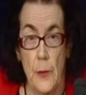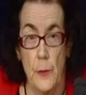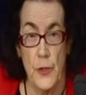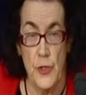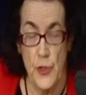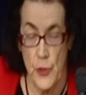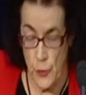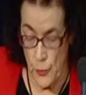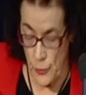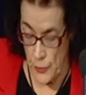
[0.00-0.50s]

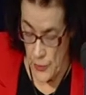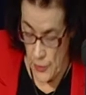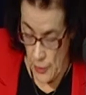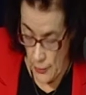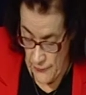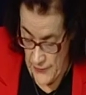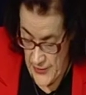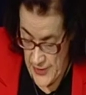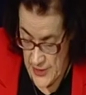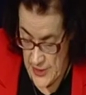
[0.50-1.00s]
But Shorten
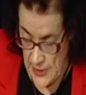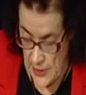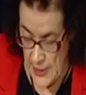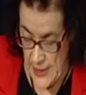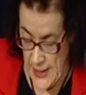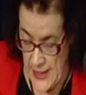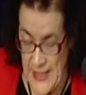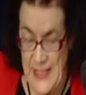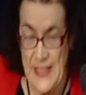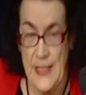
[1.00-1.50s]

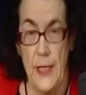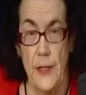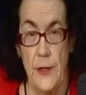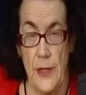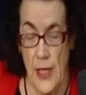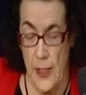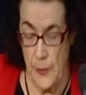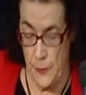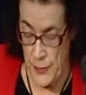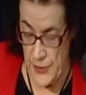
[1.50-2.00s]
obviously is in
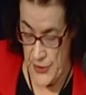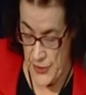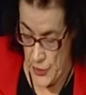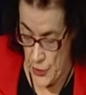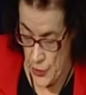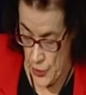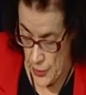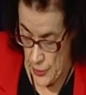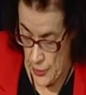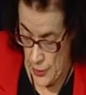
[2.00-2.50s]
that
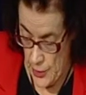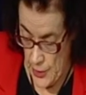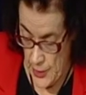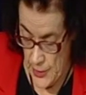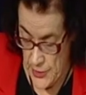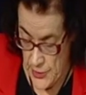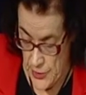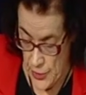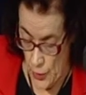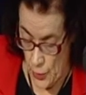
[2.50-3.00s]
position
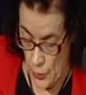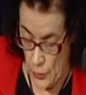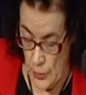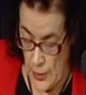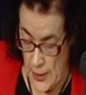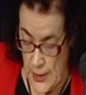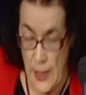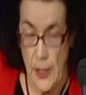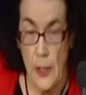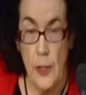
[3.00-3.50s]

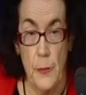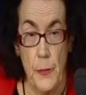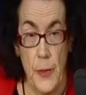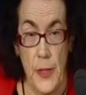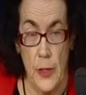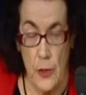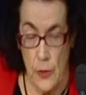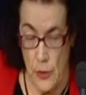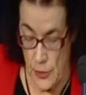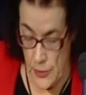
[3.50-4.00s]
solely
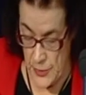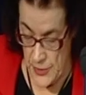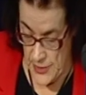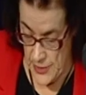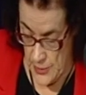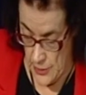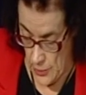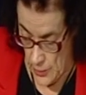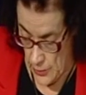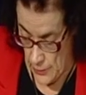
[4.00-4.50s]

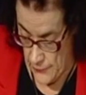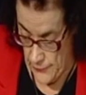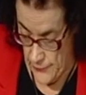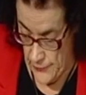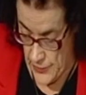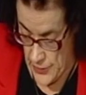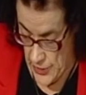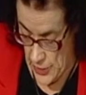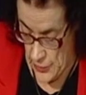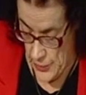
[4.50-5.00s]
because of
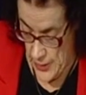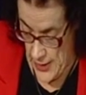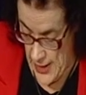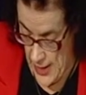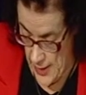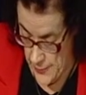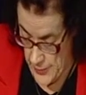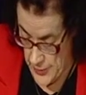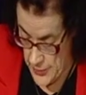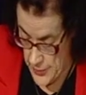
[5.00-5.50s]
Tony
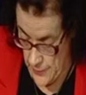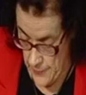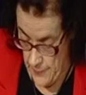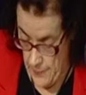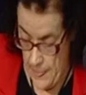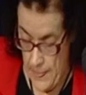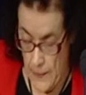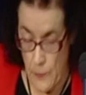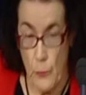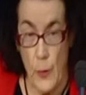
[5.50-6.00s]
Abbott,
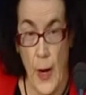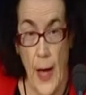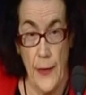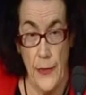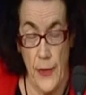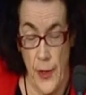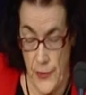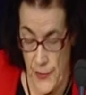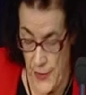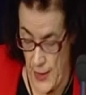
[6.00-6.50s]

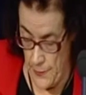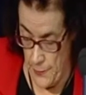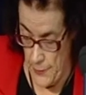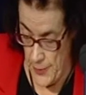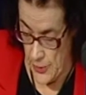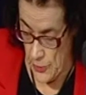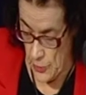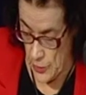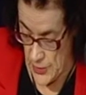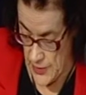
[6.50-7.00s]
rather than
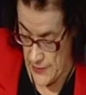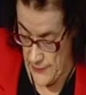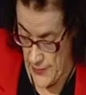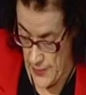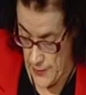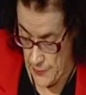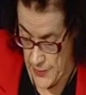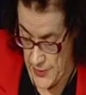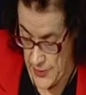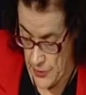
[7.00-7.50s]
because of
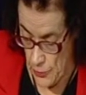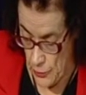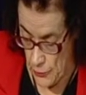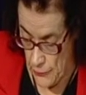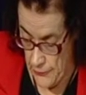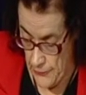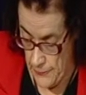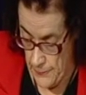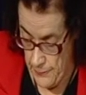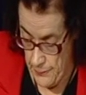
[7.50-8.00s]

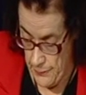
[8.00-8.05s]
himself.